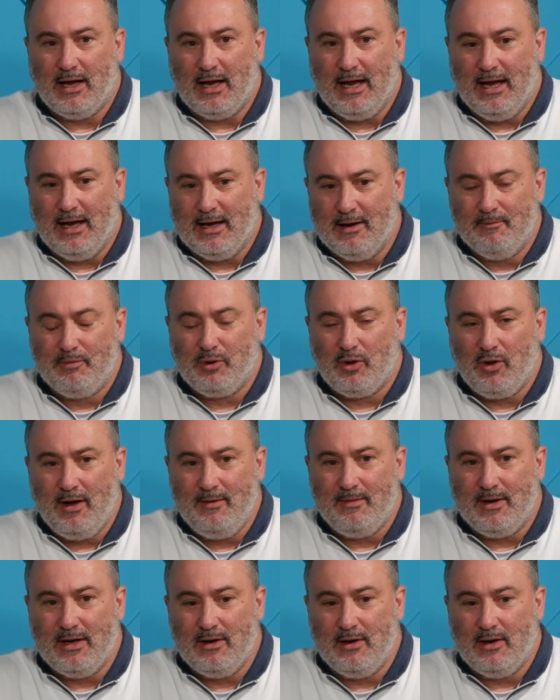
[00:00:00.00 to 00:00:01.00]
in
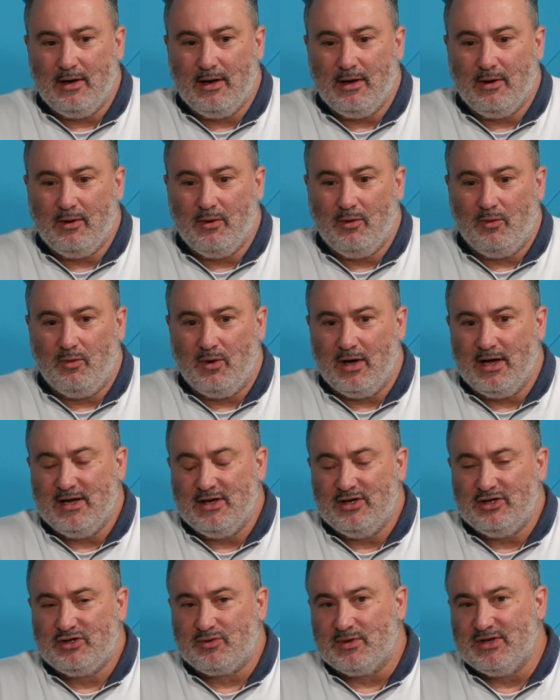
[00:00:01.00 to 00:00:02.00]
employment
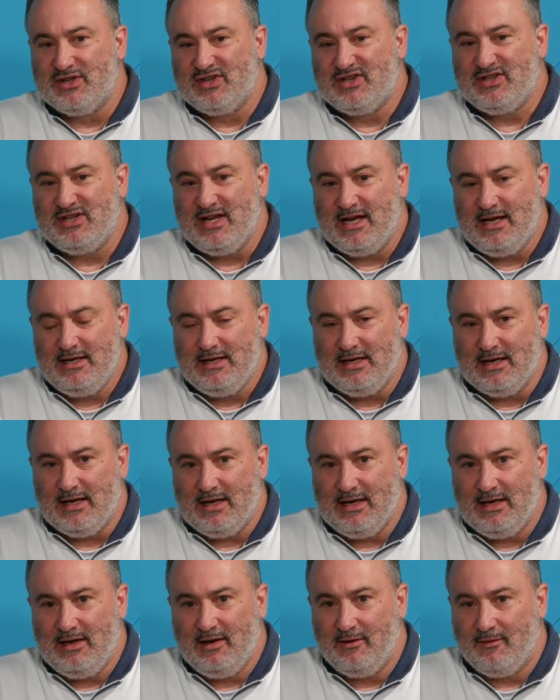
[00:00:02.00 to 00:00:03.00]
was
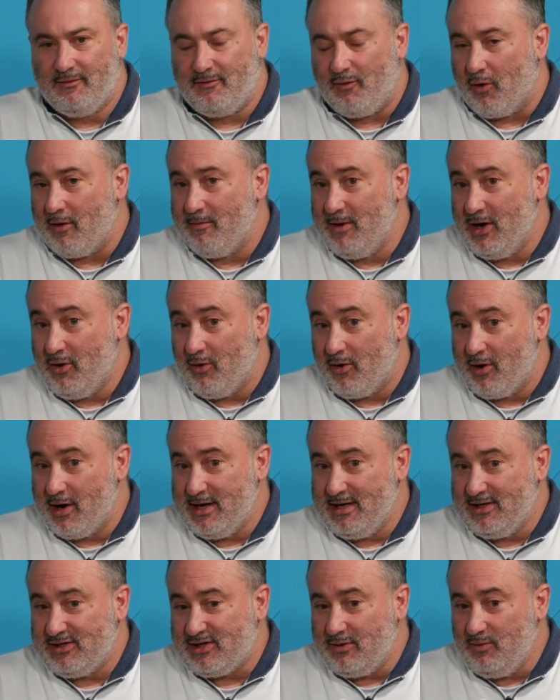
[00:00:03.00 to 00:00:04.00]
rescinded for
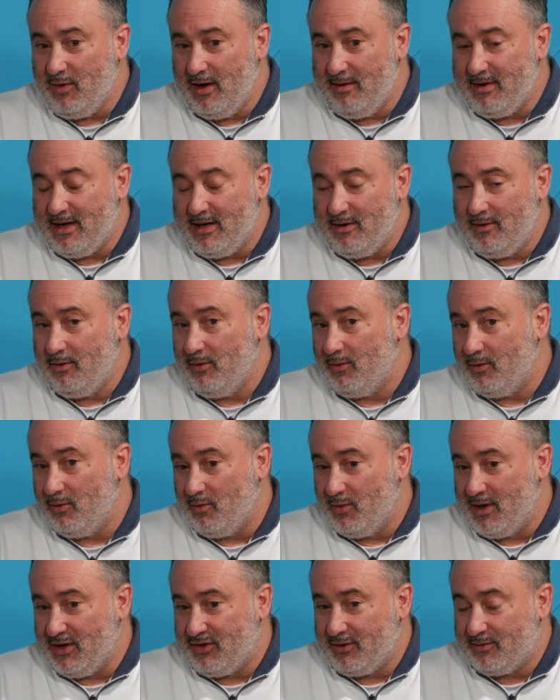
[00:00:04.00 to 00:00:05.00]
minorities and women
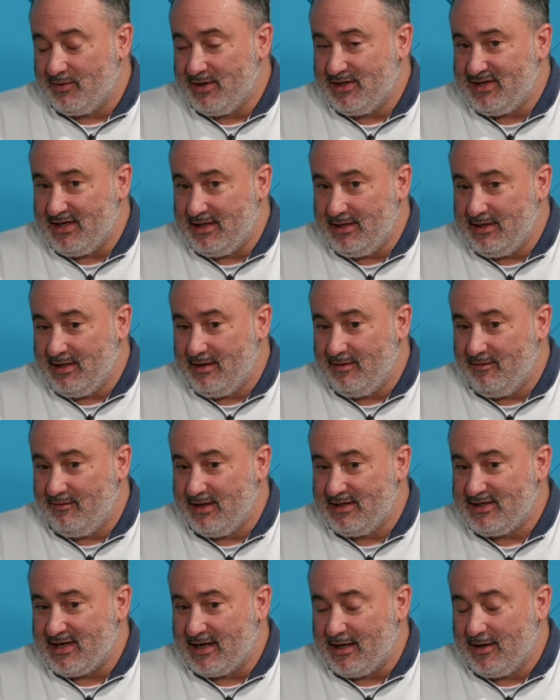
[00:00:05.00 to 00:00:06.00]
with the rescinding of
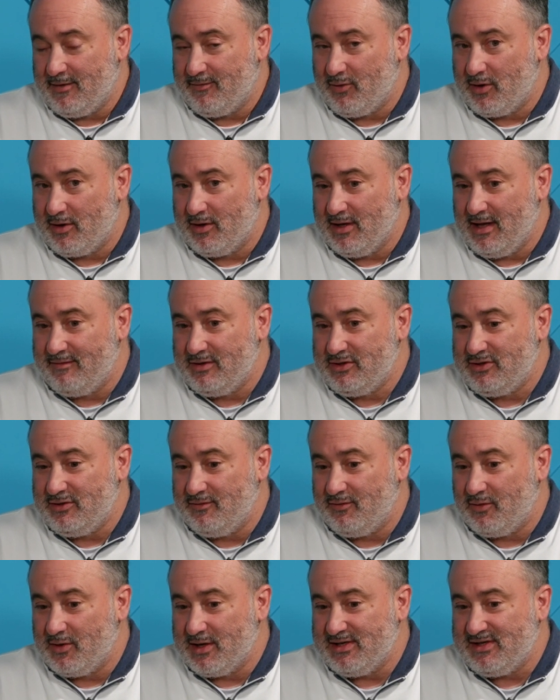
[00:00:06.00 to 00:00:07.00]
Executive Order
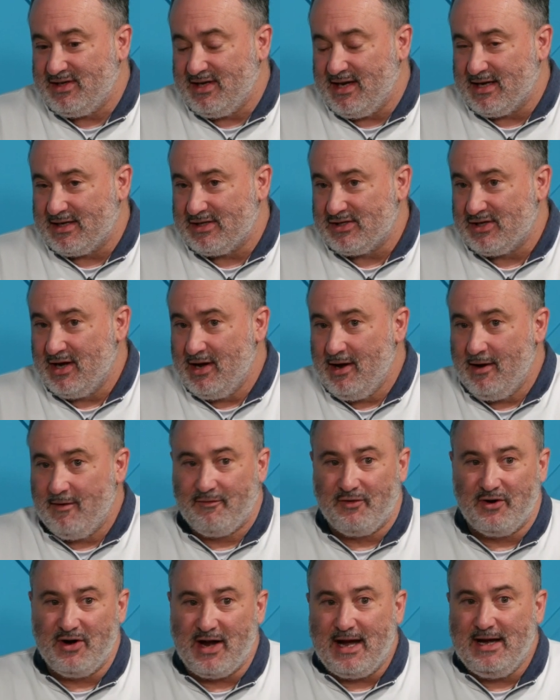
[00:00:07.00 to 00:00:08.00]
11246,
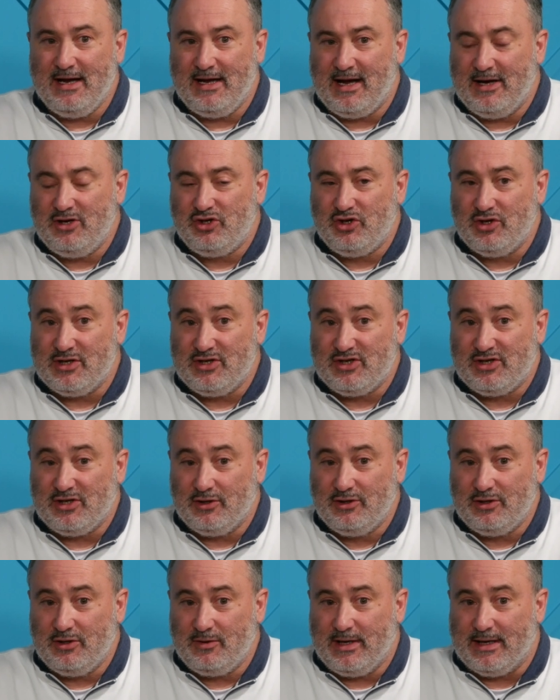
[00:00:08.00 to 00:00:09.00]
for 90 days you can
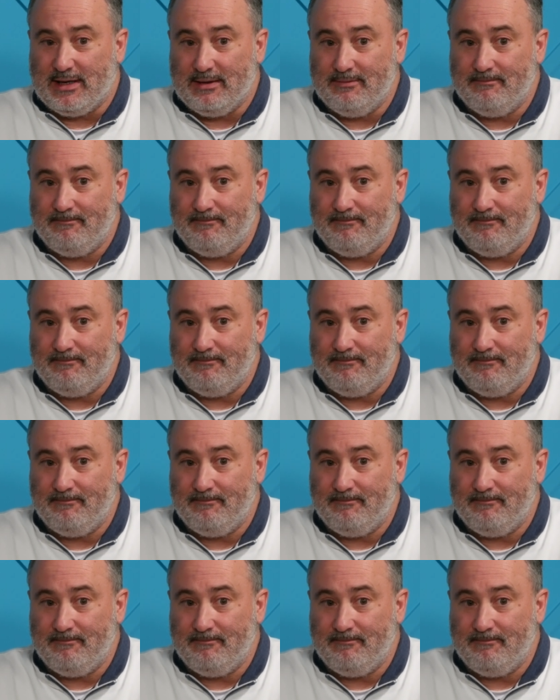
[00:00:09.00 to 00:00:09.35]
still do it.